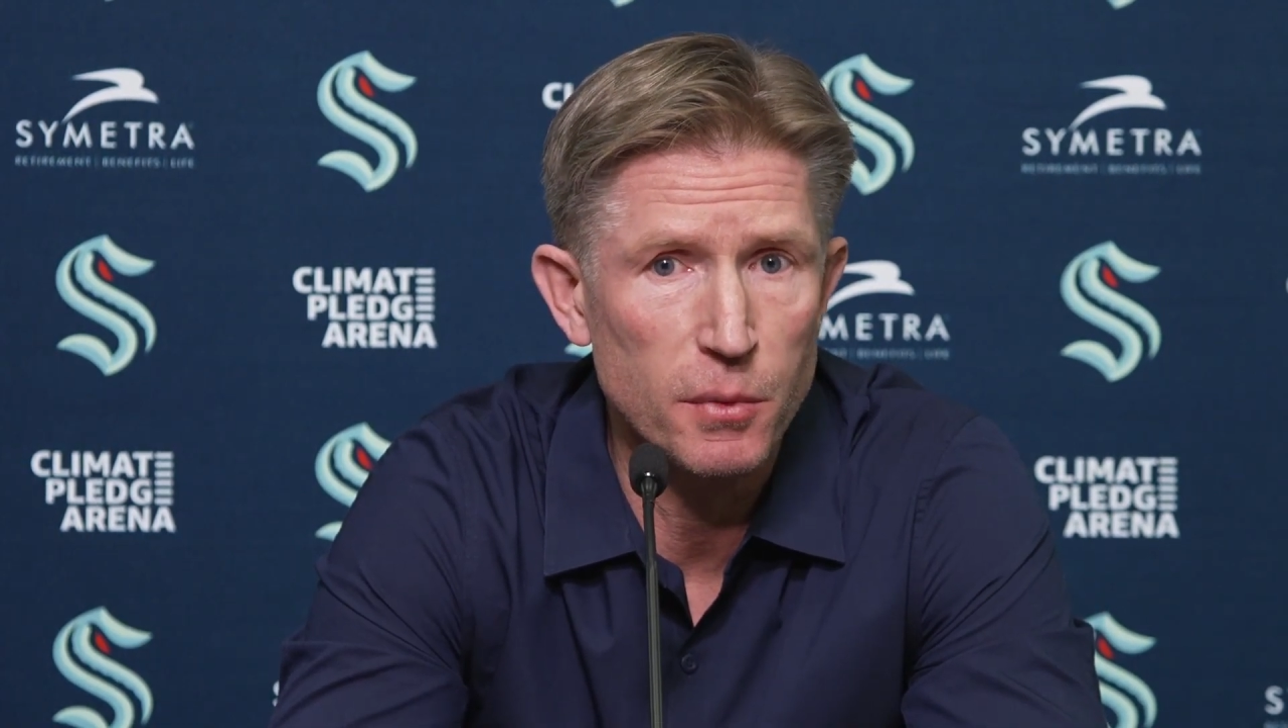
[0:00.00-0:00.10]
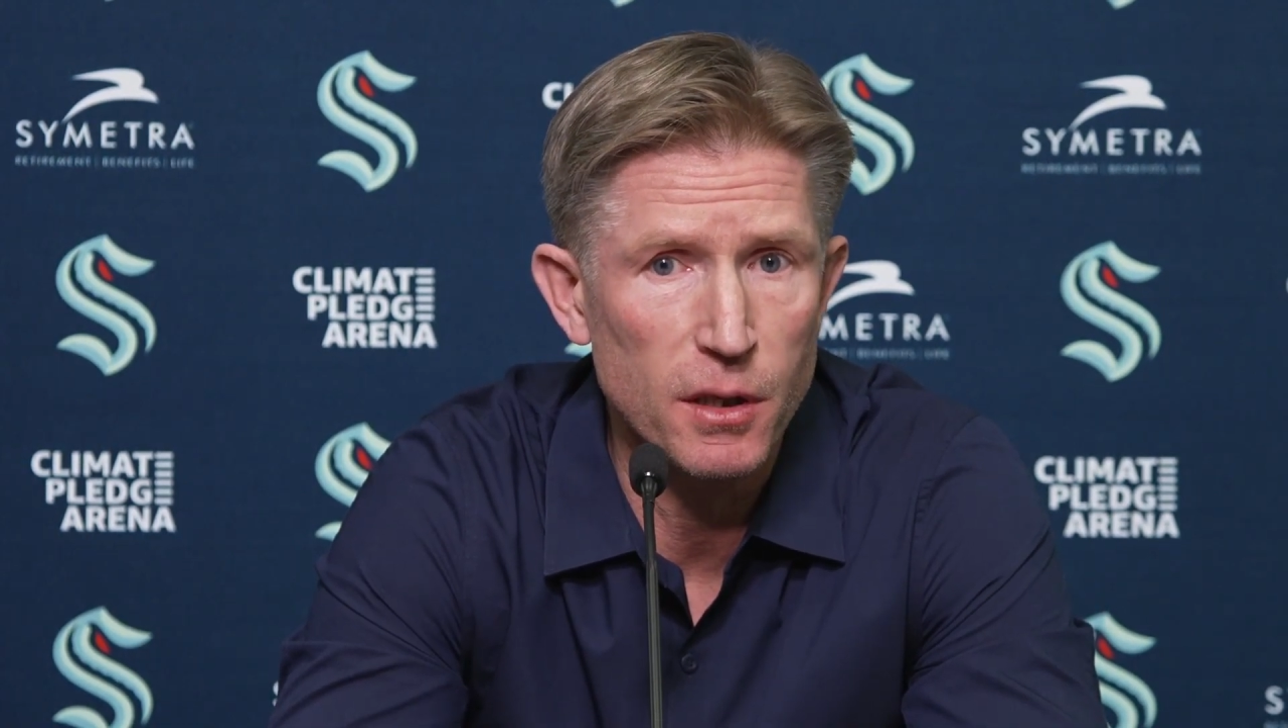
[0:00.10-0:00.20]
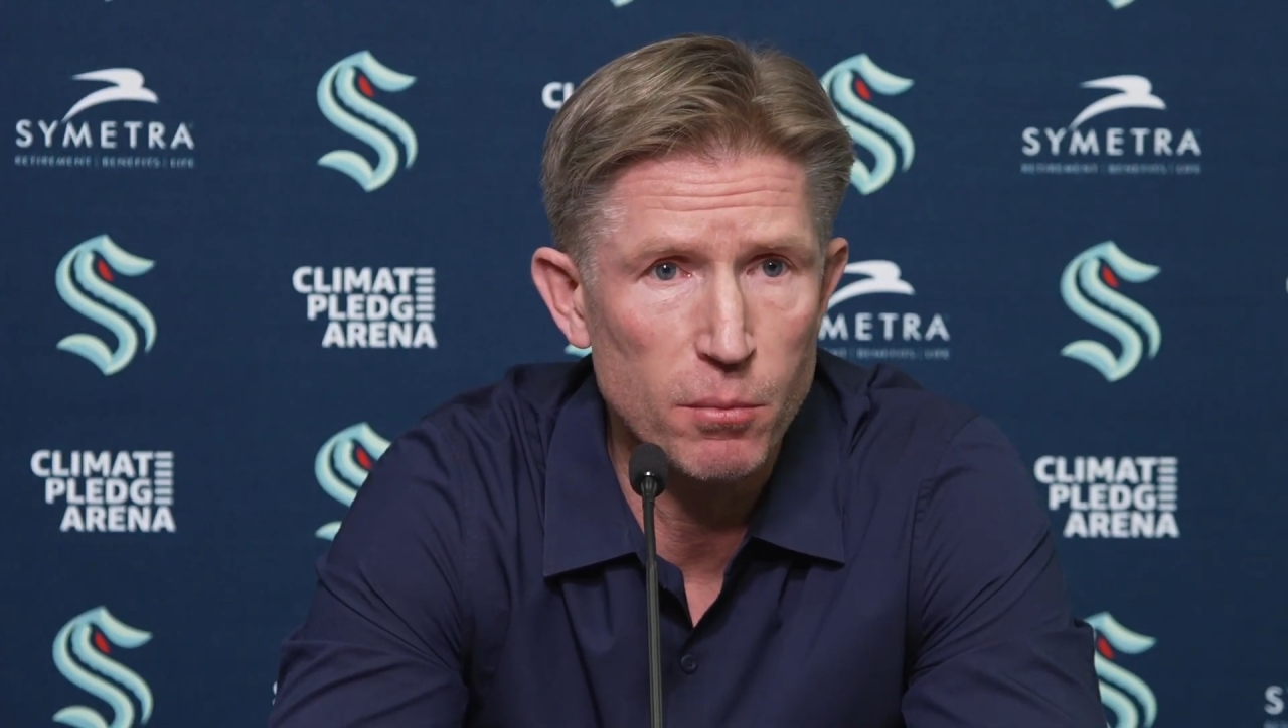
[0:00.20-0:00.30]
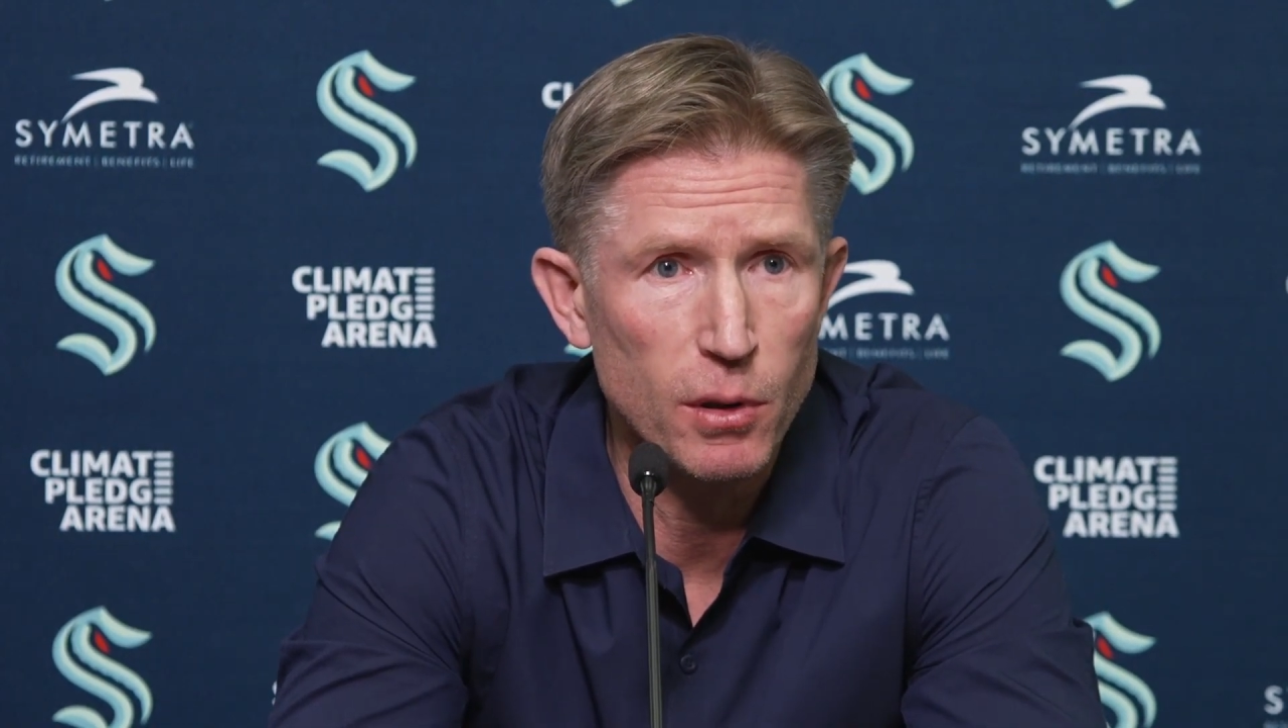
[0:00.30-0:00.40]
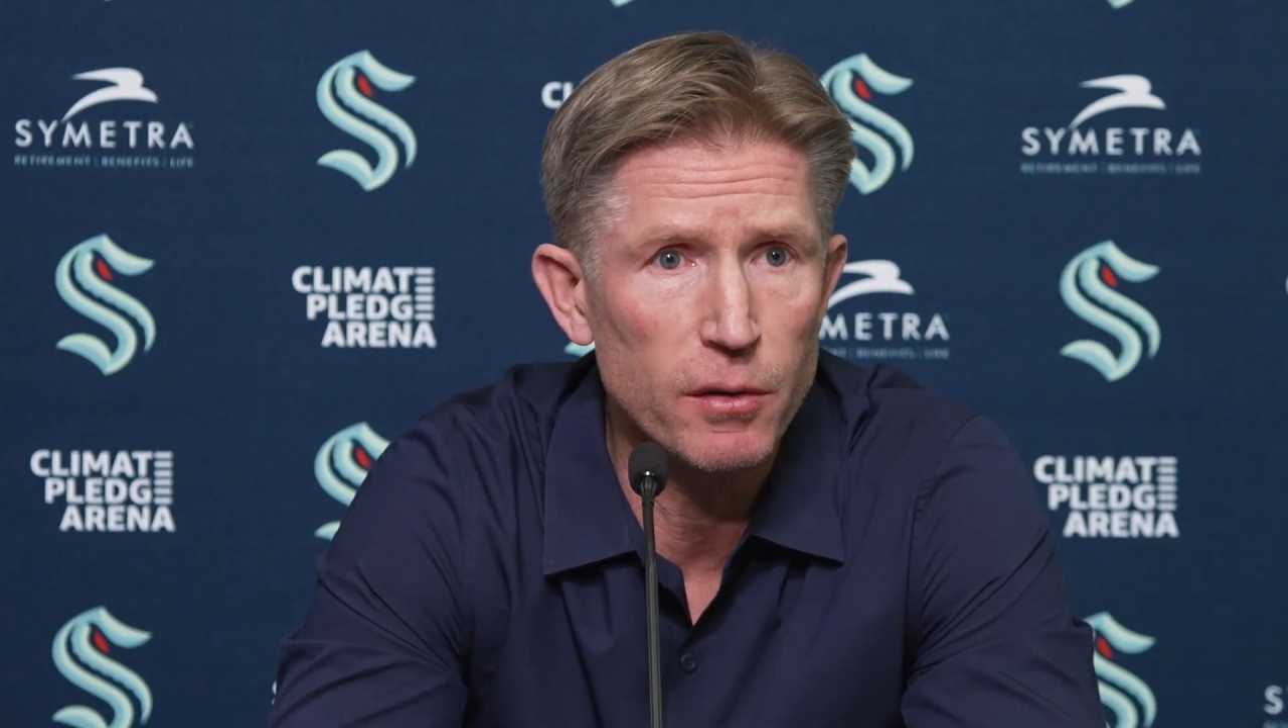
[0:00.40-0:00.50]

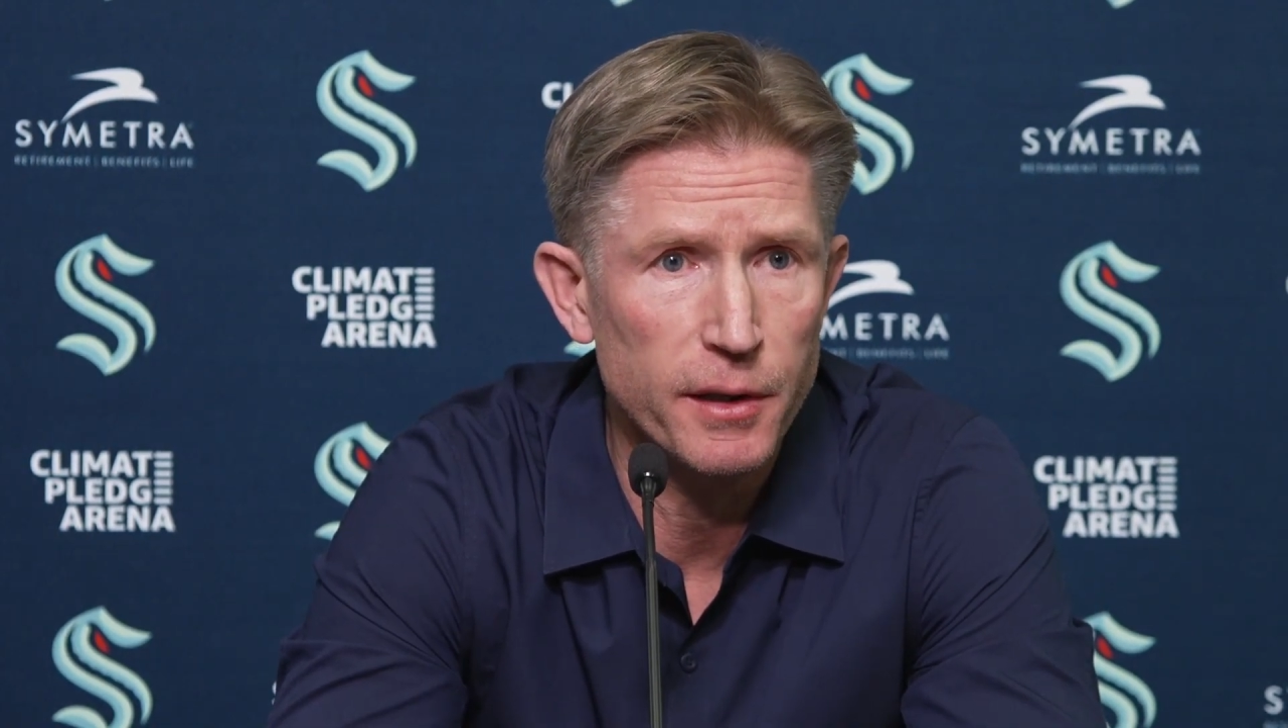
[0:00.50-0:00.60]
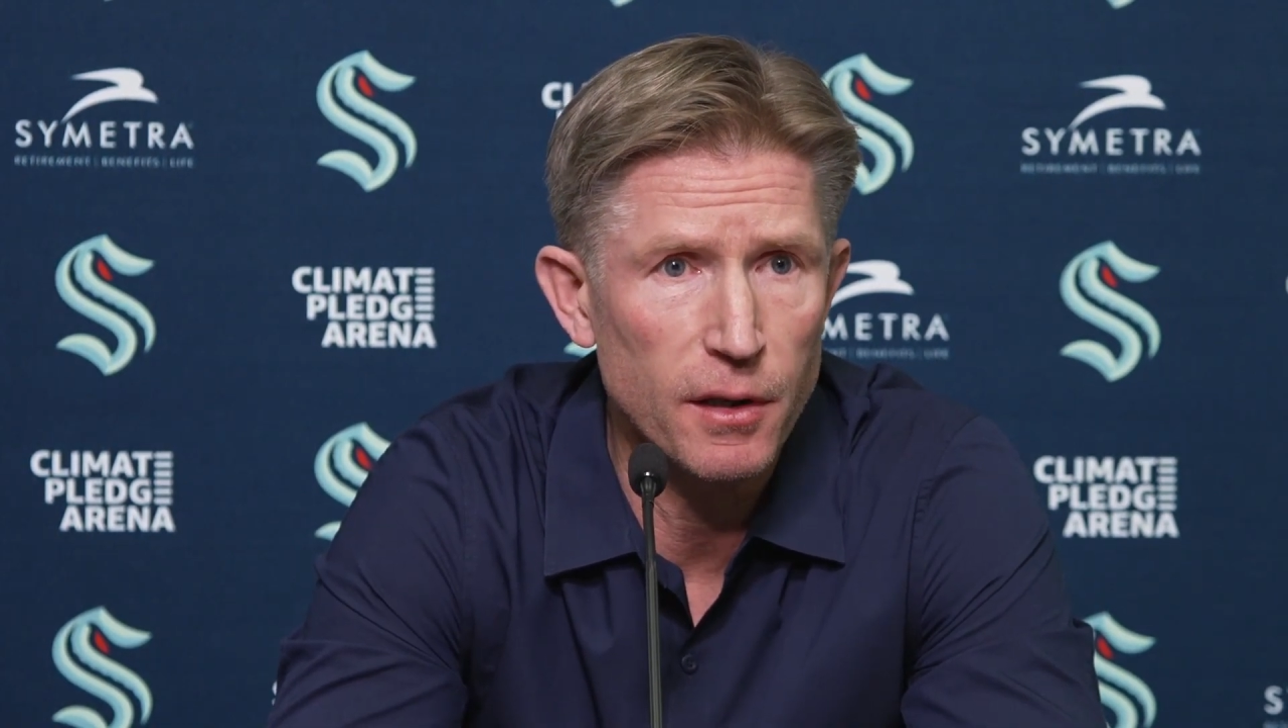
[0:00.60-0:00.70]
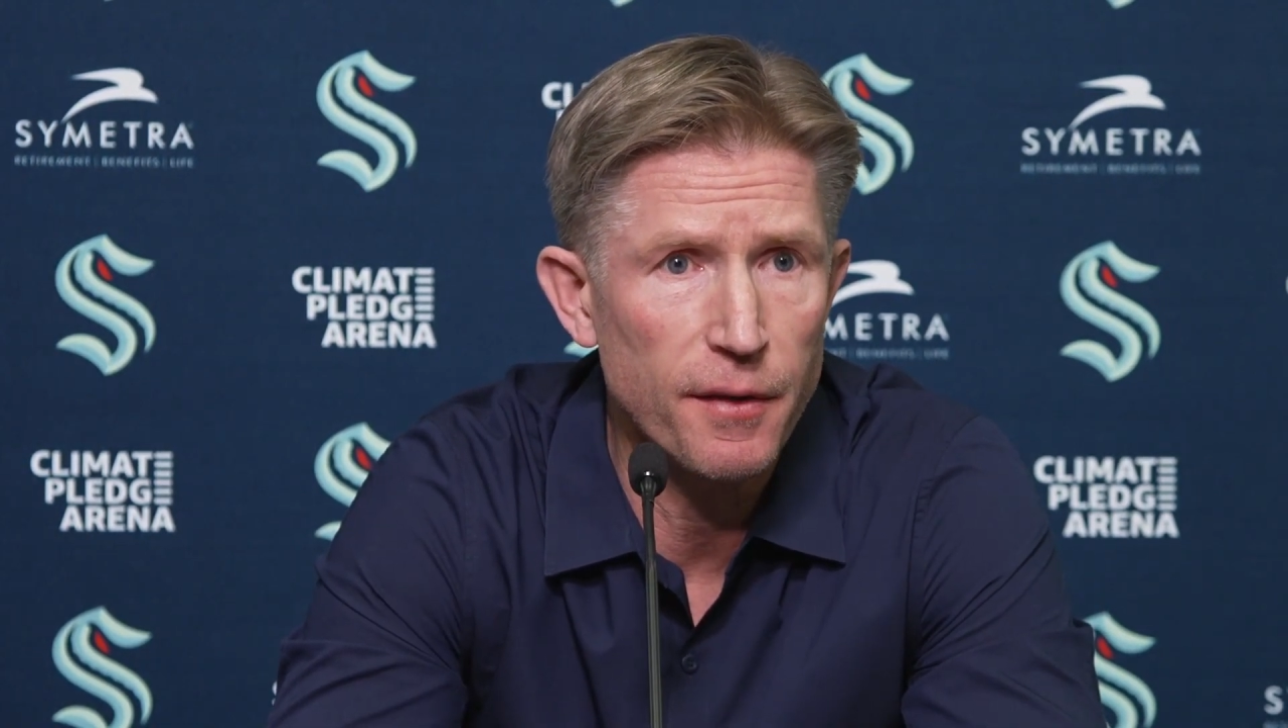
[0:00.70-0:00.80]
keep building